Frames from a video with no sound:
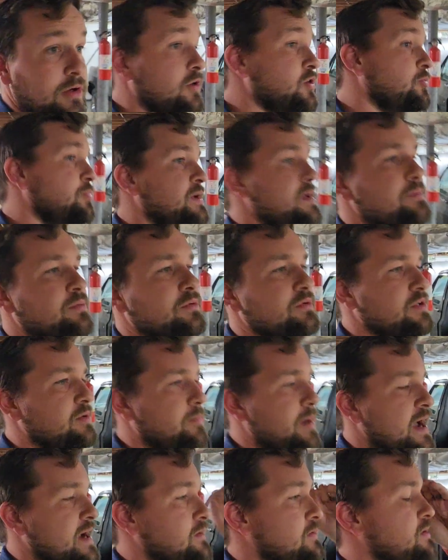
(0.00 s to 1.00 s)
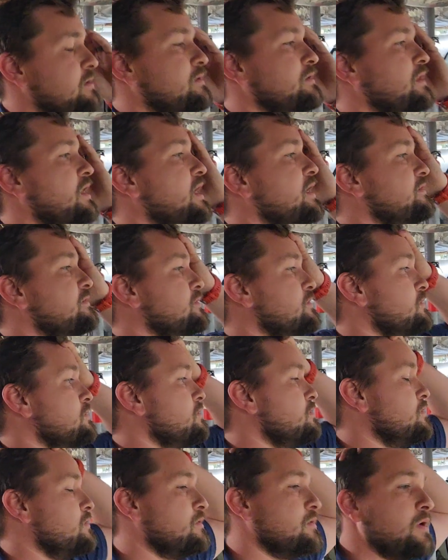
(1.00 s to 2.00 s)
other people in the background a lot too.
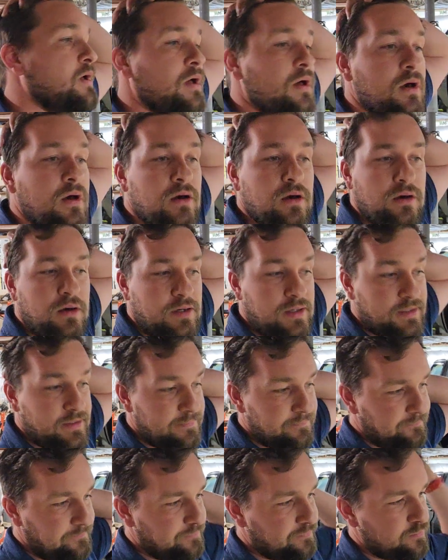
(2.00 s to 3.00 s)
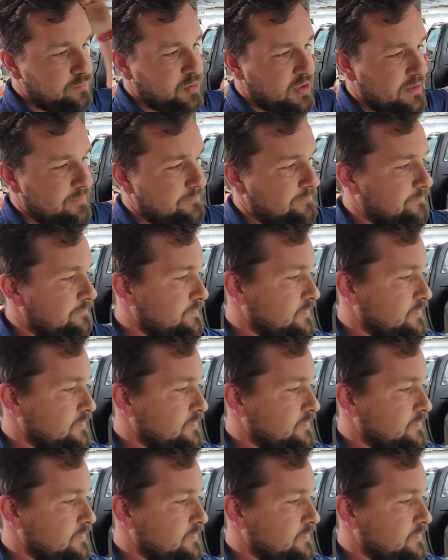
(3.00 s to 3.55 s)
But